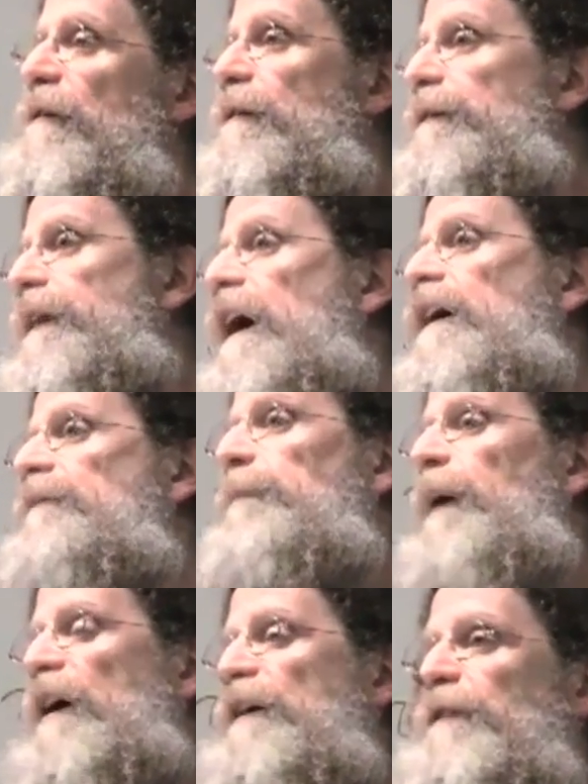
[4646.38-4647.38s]
Earth
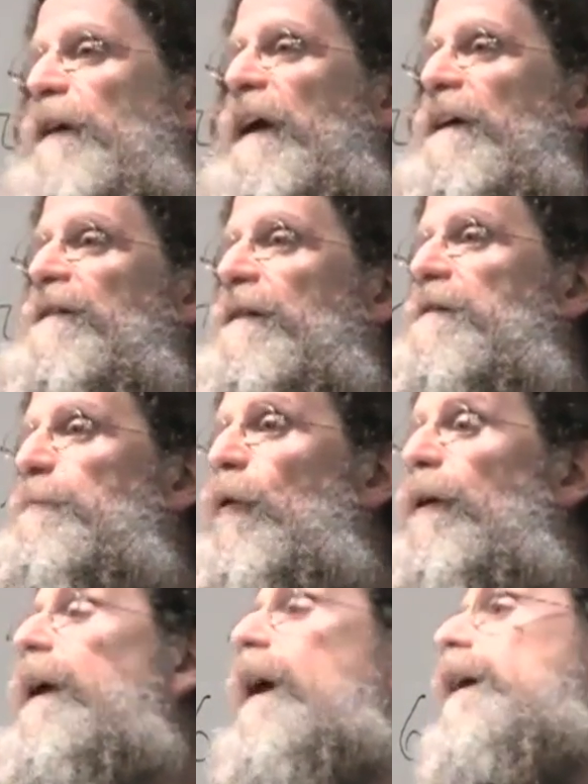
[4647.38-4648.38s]
bifurcates at this
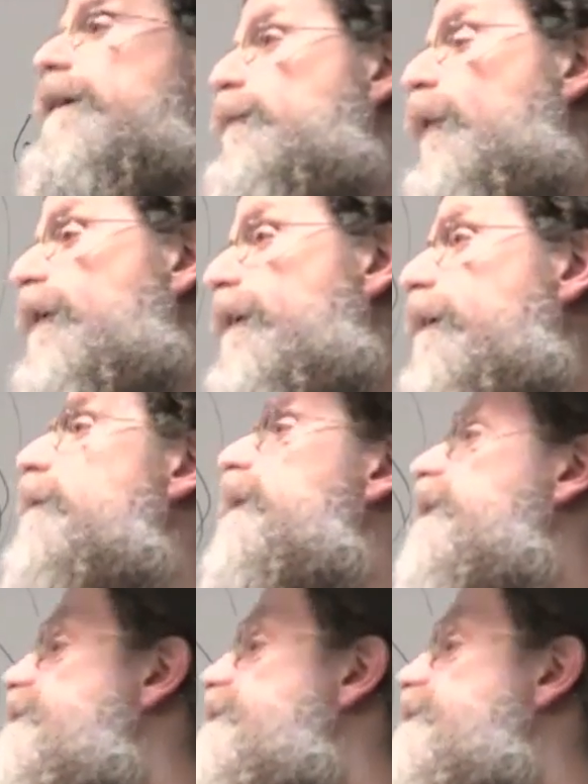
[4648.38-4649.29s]
point. You want to know,